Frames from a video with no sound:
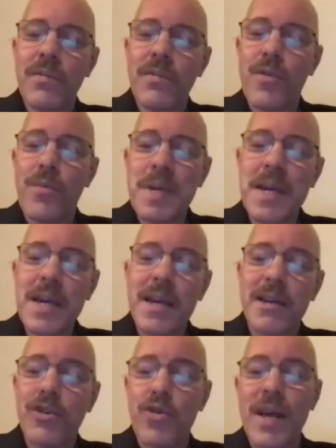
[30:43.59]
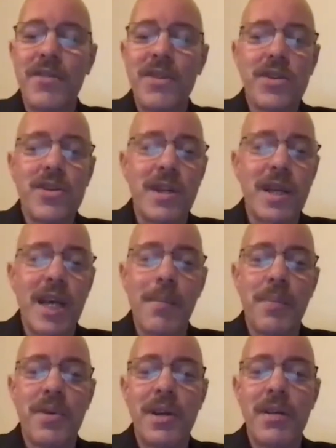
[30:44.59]
for me, a transition
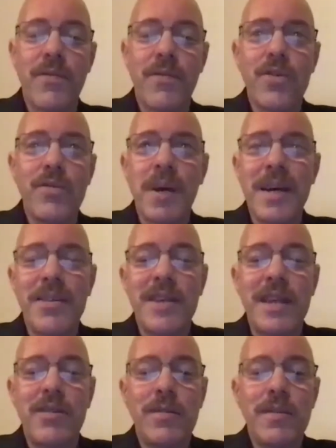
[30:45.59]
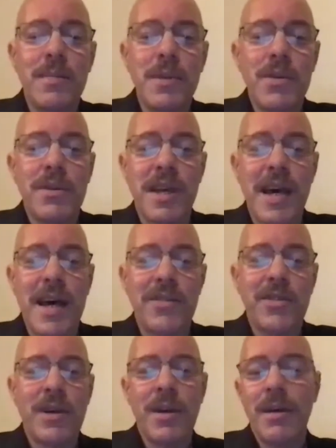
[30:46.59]
accompanied at first by a sense of communitas.